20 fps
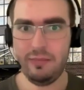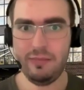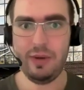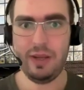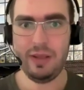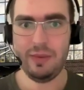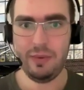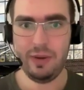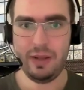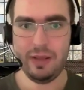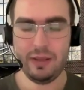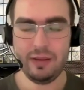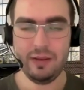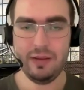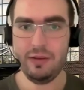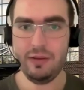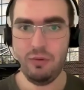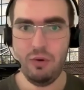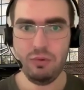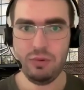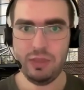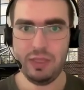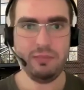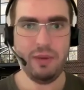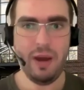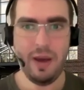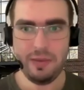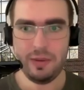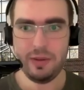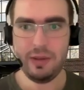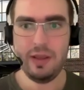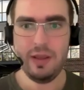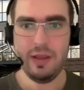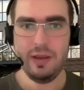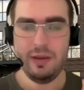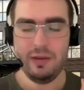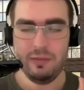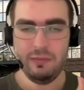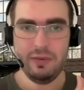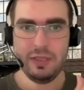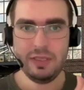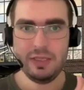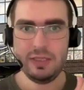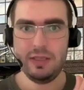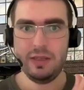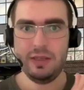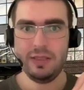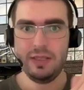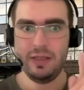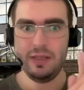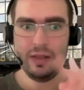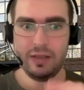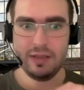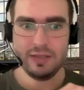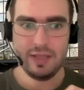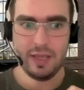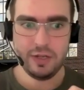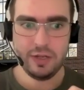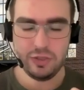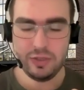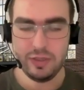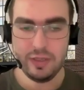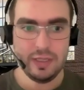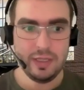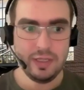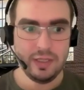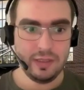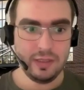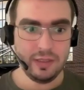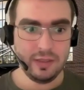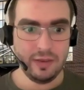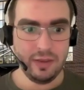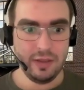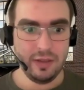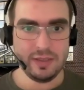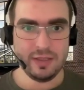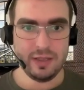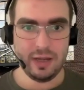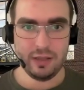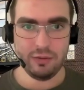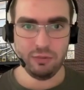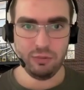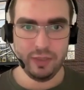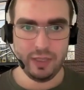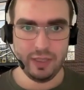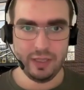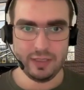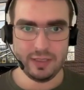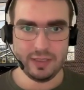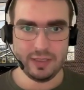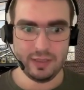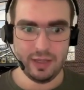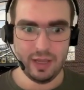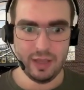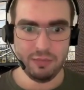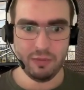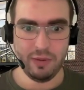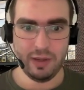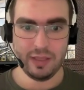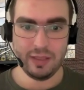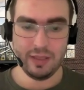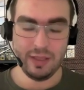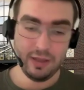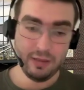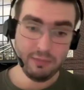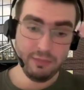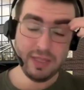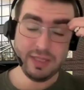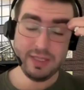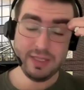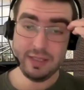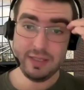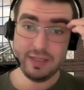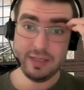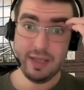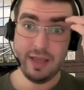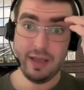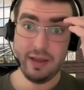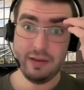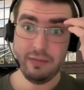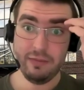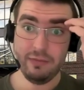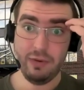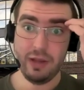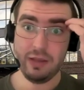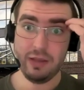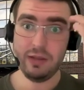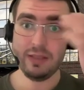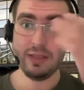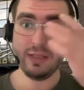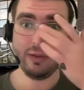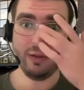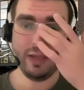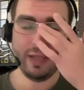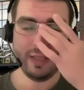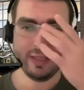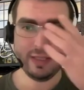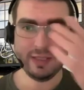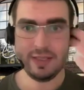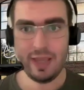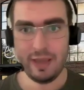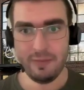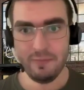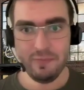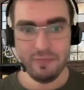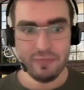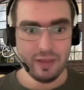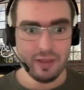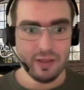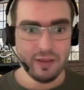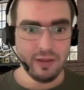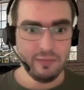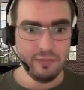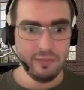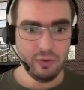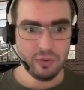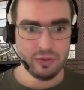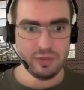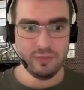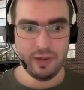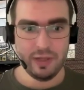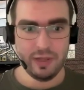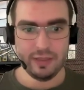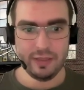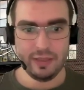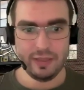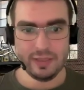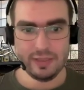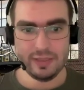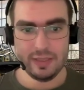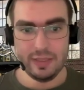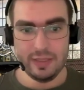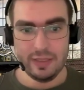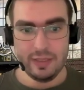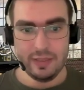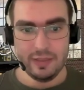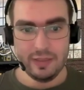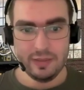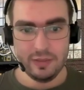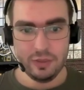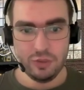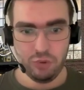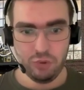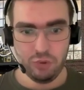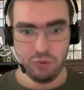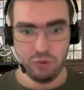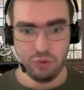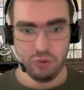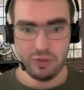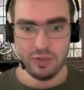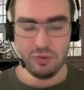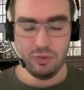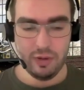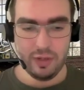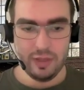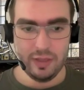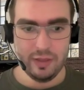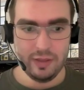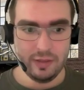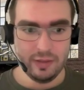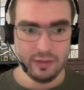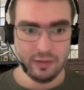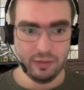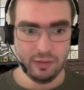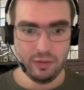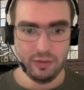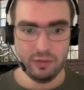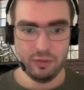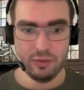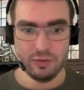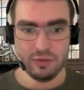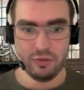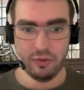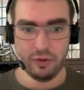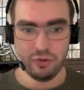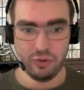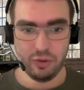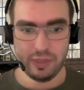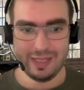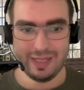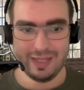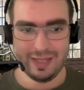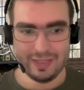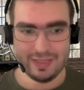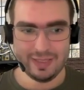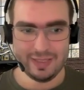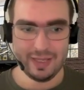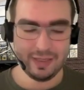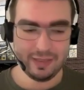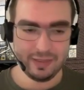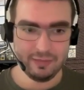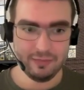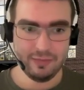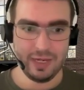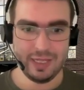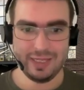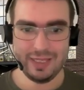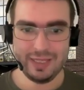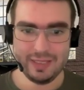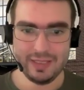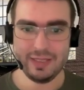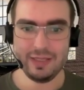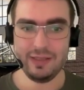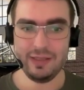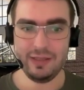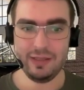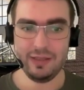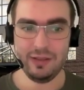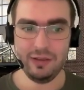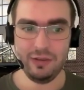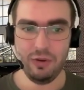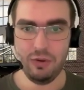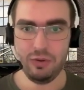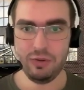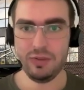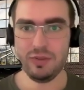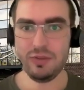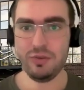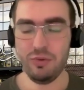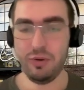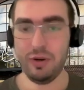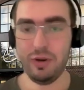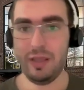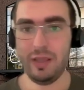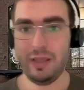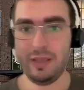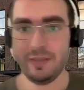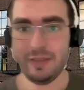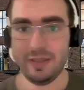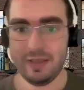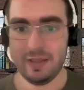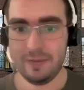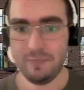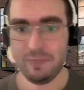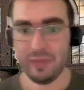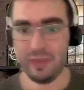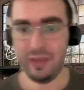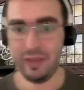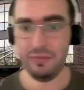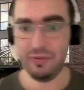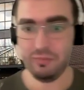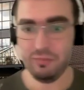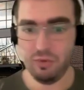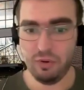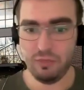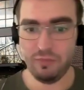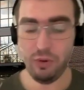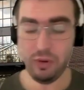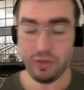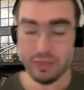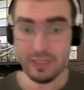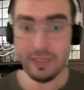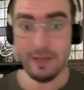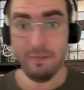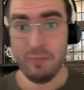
free-threaded code in Python with synchronization. These are two links I provided here. Basically, they are one and the same. First one is a short story, a long story short, and second one is long story in the even more words.